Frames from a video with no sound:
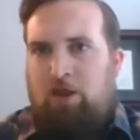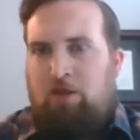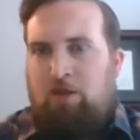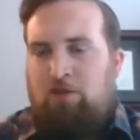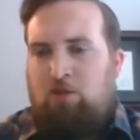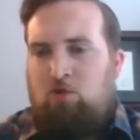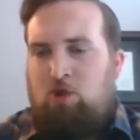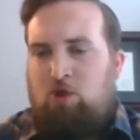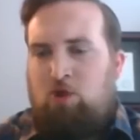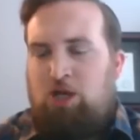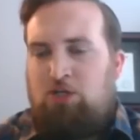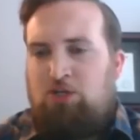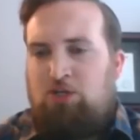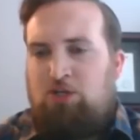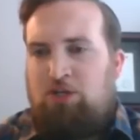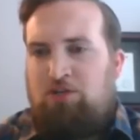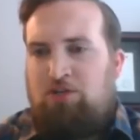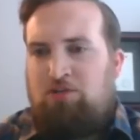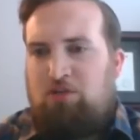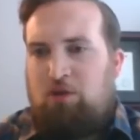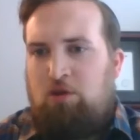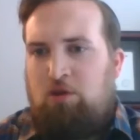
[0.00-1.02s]
other
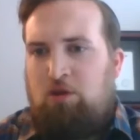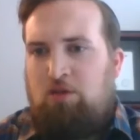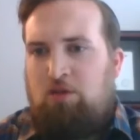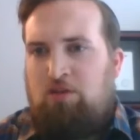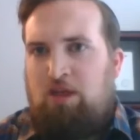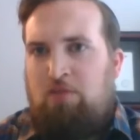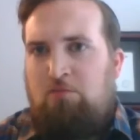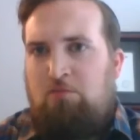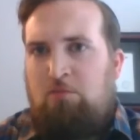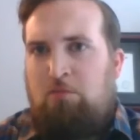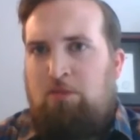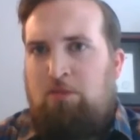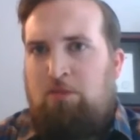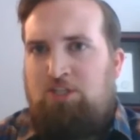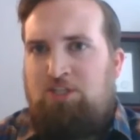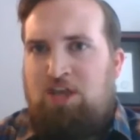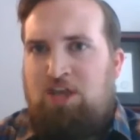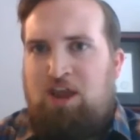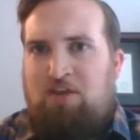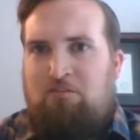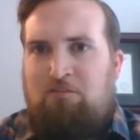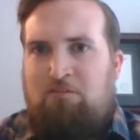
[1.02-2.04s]
questions, you can type them in the
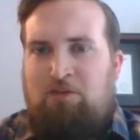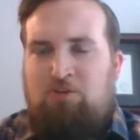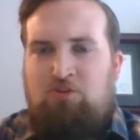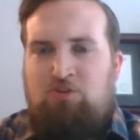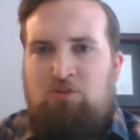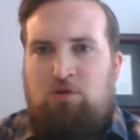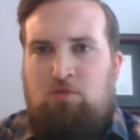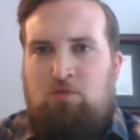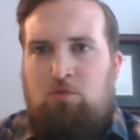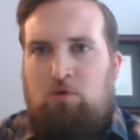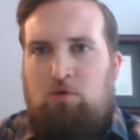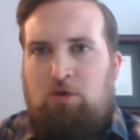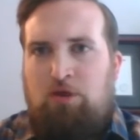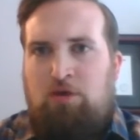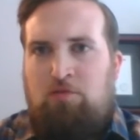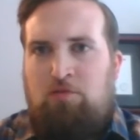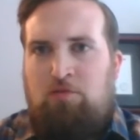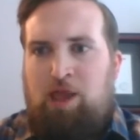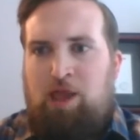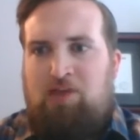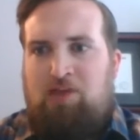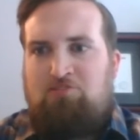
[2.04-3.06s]
chat feature and we'll get
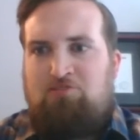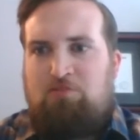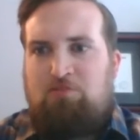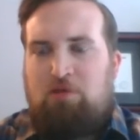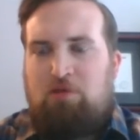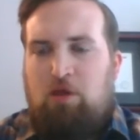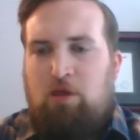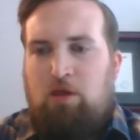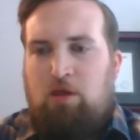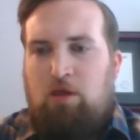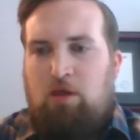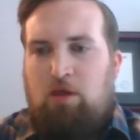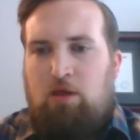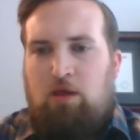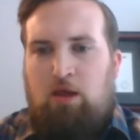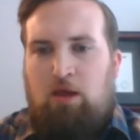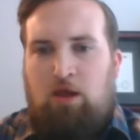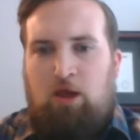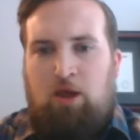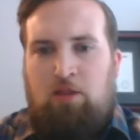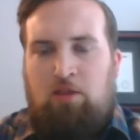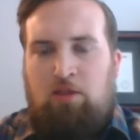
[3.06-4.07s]
them asked.
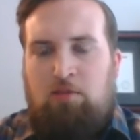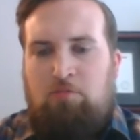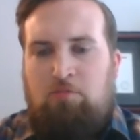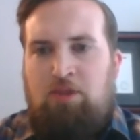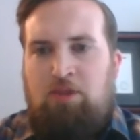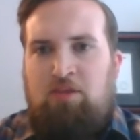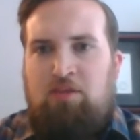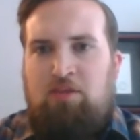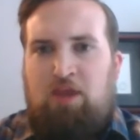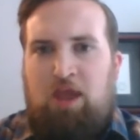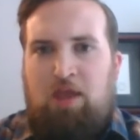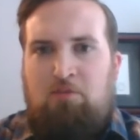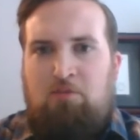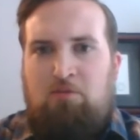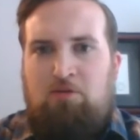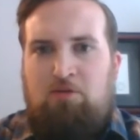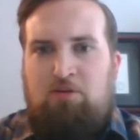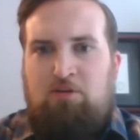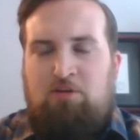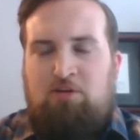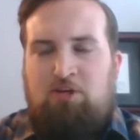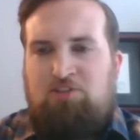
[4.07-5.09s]
In the meantime,
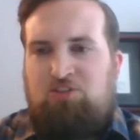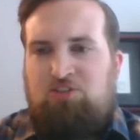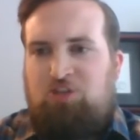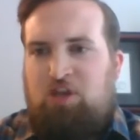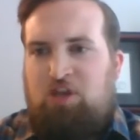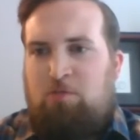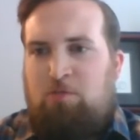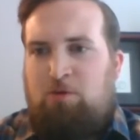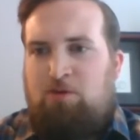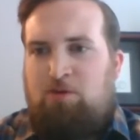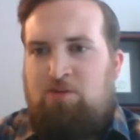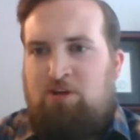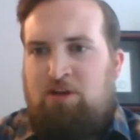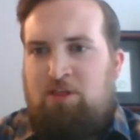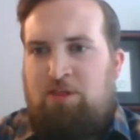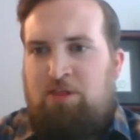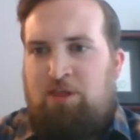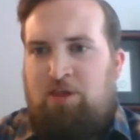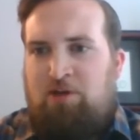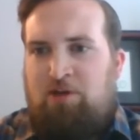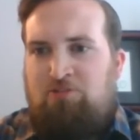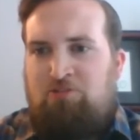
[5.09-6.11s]
Chris, Jake, are there
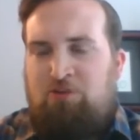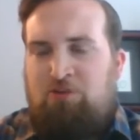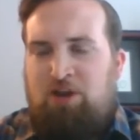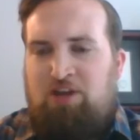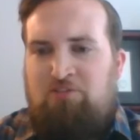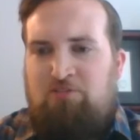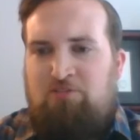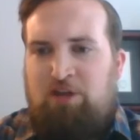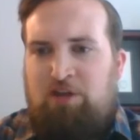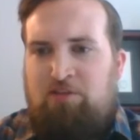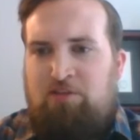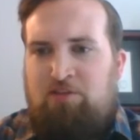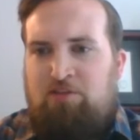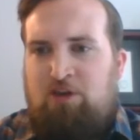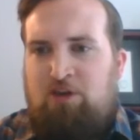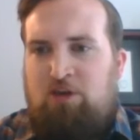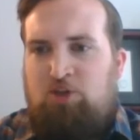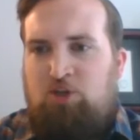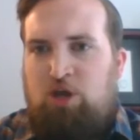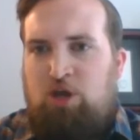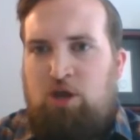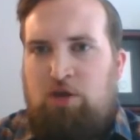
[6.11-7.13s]
anything else you guys would like to
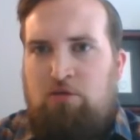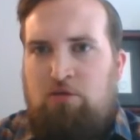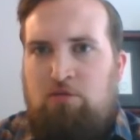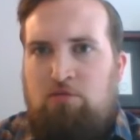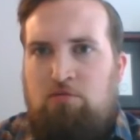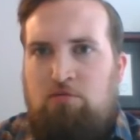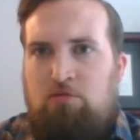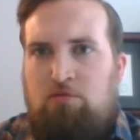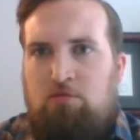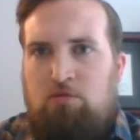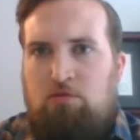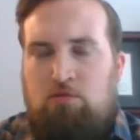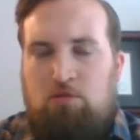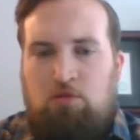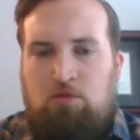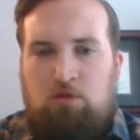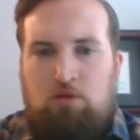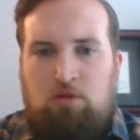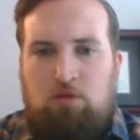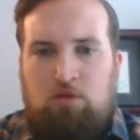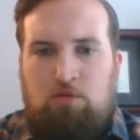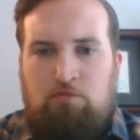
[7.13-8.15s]
touch on
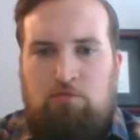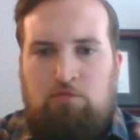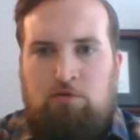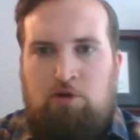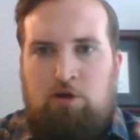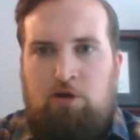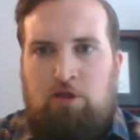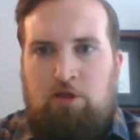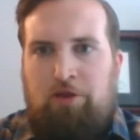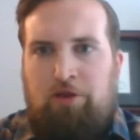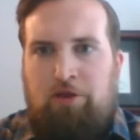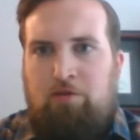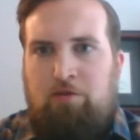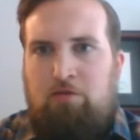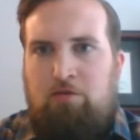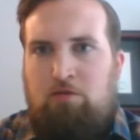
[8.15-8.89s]
regarding